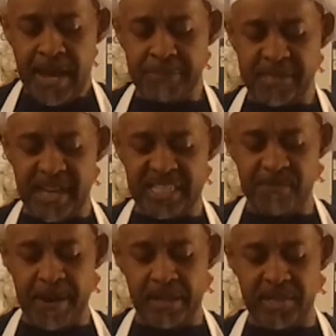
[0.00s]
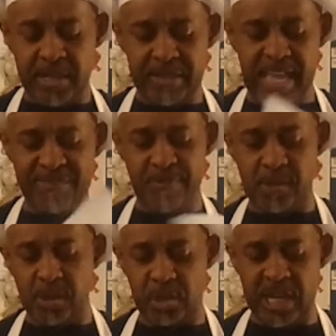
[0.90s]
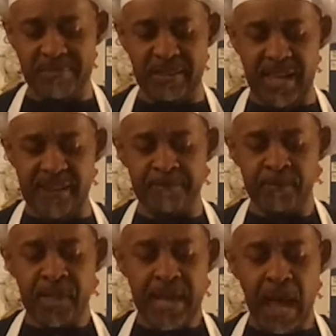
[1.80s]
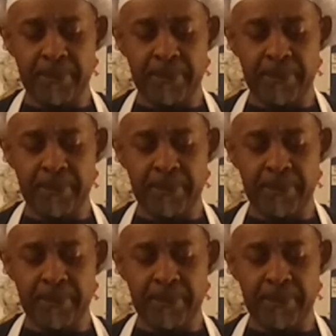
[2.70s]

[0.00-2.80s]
I'm decisive about attending live events to change my life.